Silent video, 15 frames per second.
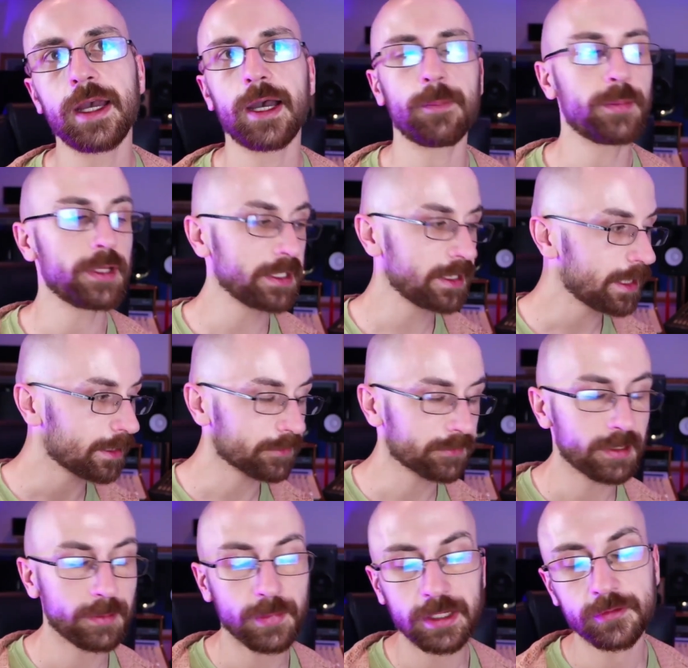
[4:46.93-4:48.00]
But yeah, let's
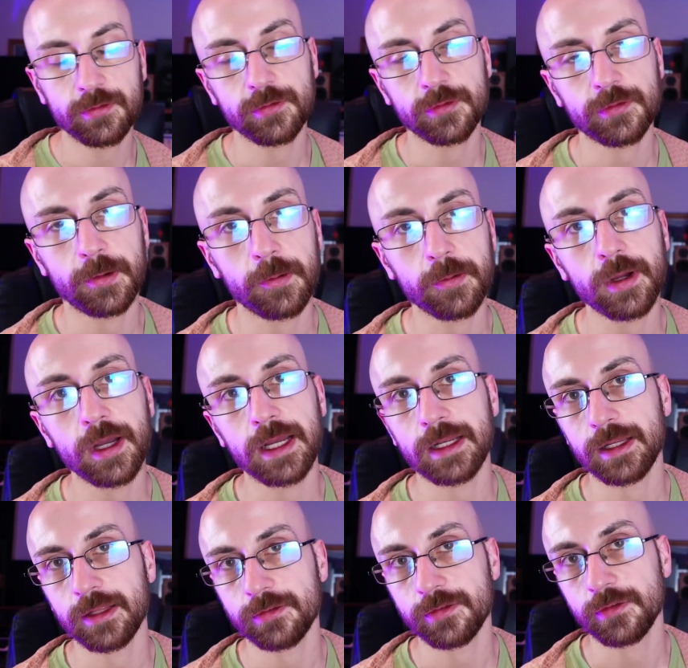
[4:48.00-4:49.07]
get back to the song
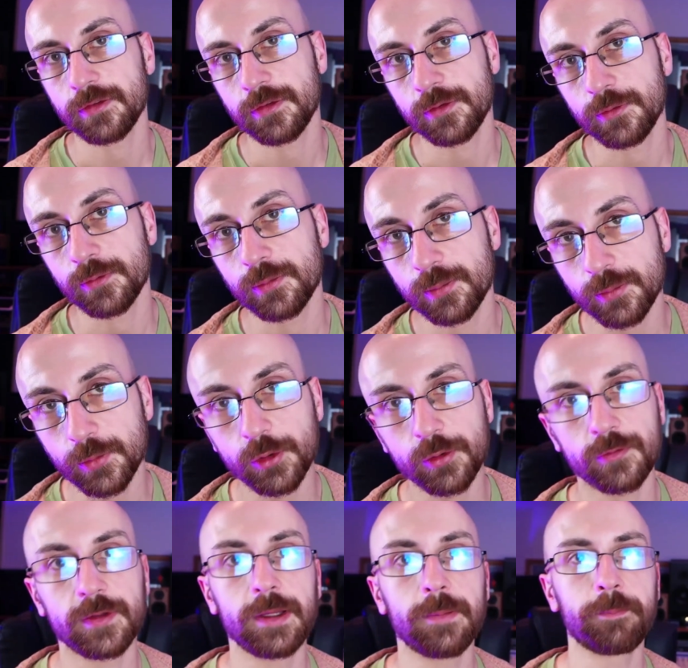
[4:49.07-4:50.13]
and listen to more
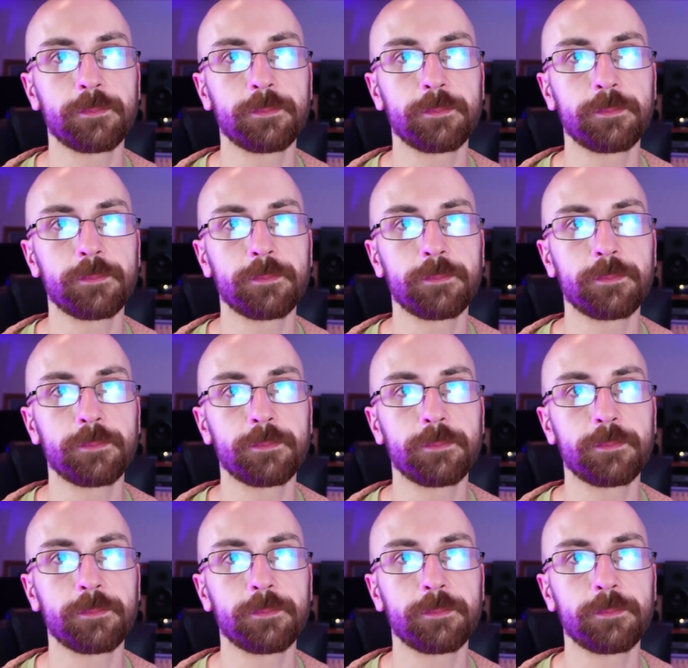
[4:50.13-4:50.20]
of it.